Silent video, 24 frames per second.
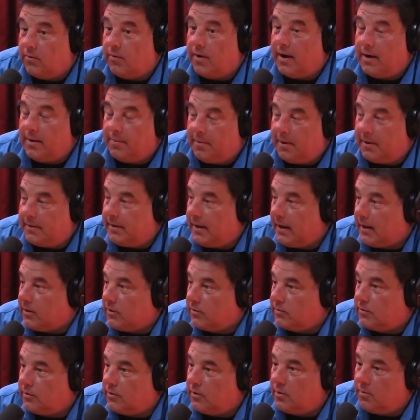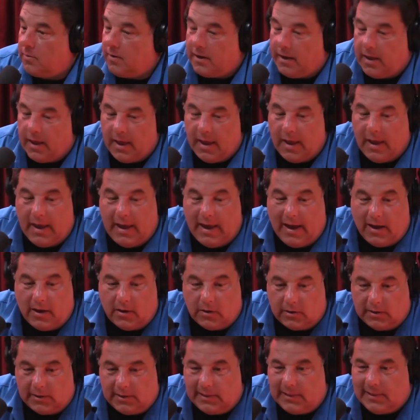right about that because you know what?
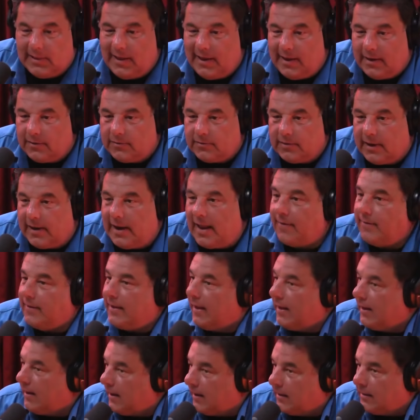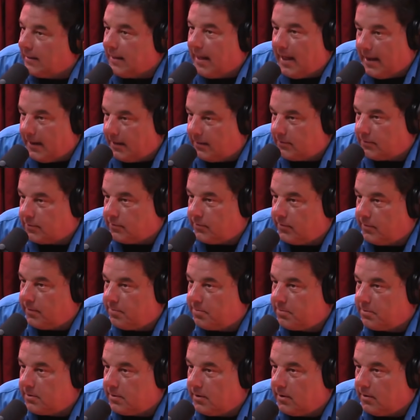Unless and I get a lot of
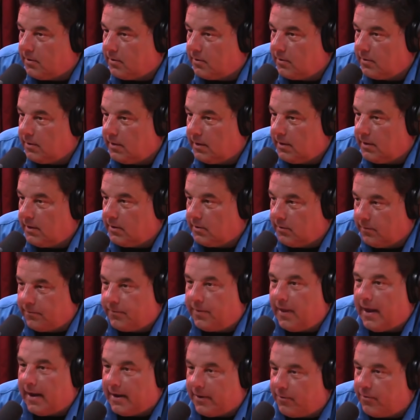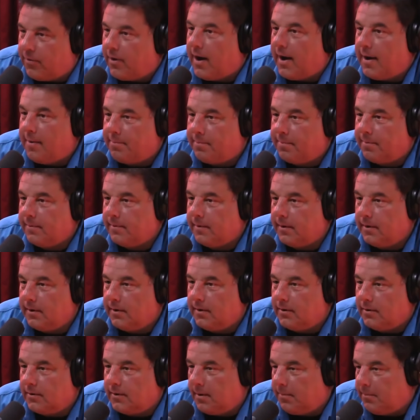scripts, Joe. You know of that crap. You
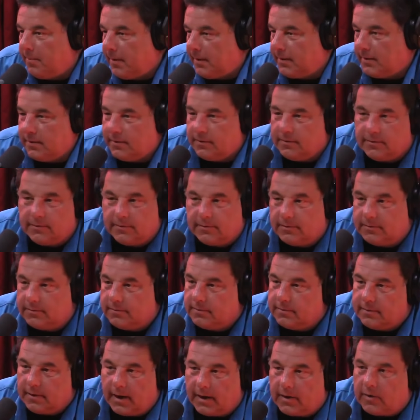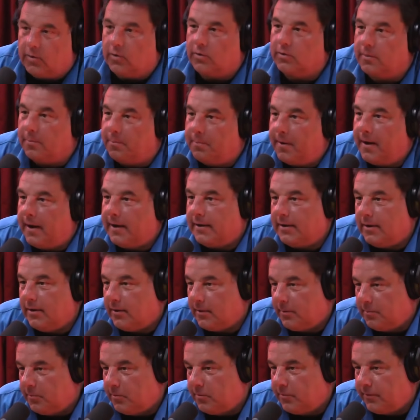know they make these. I call them
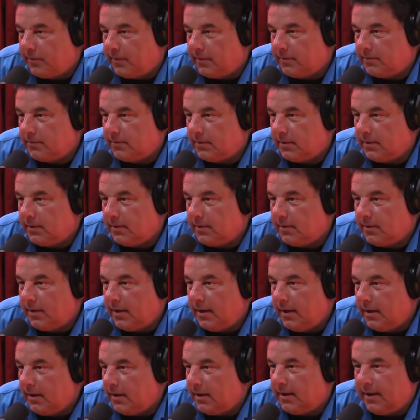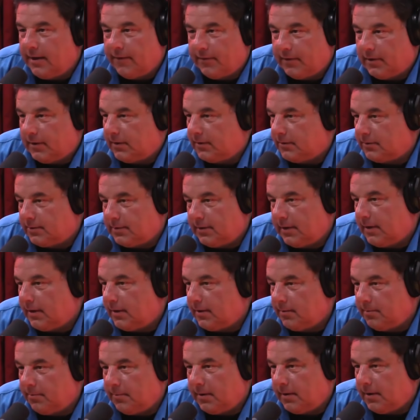backyard movies. You know, yeah. you're never gonna see
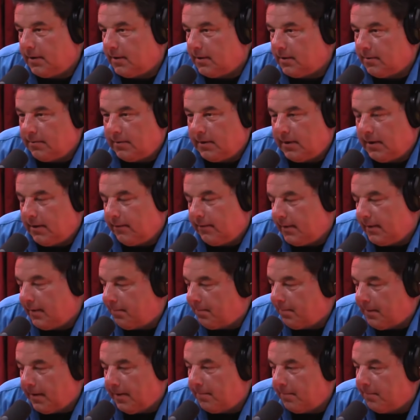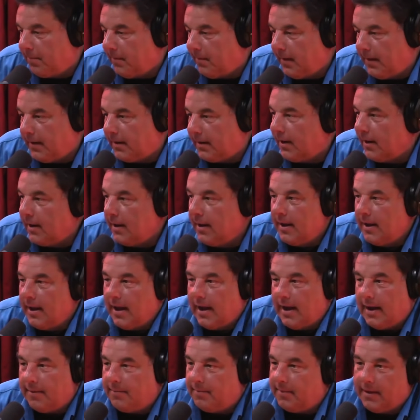them. You know, right. whatever they're getting paid.
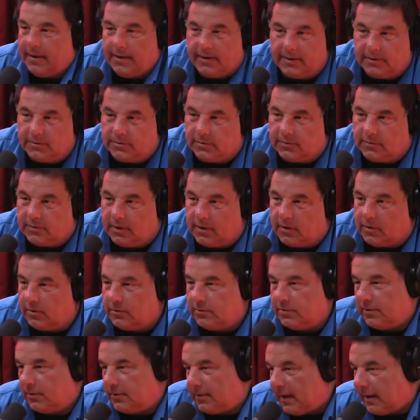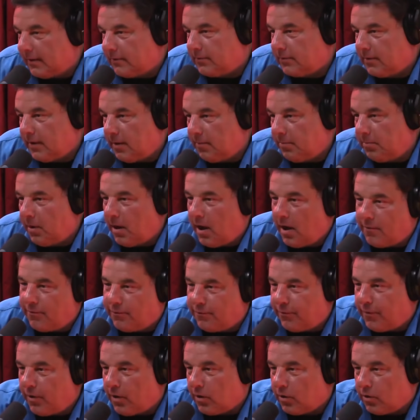I'm not interested because it's that same thing. I'll
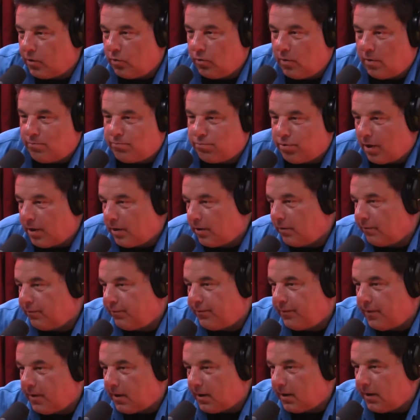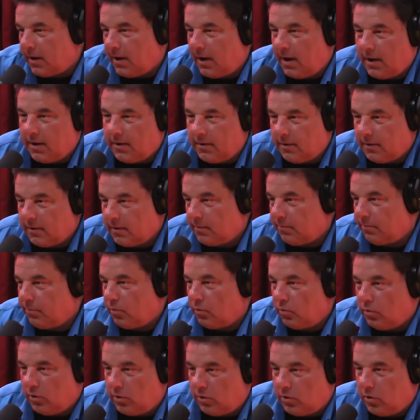fuck you. I'll break your fucking mm-hmm. head. You
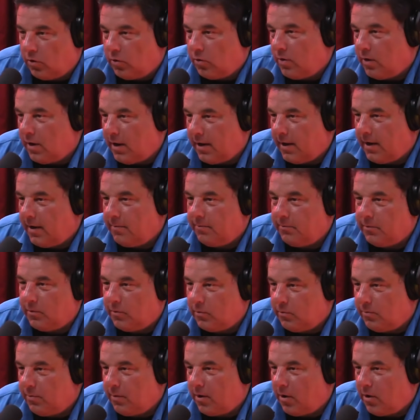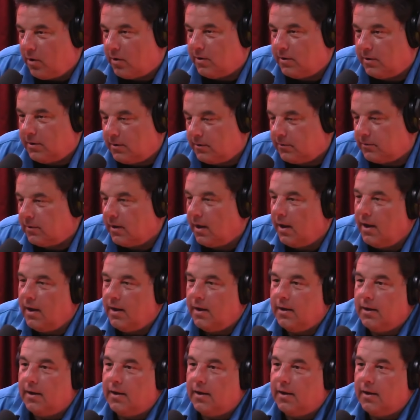know, you know who I am. You know who my uncle is. It's like a Dom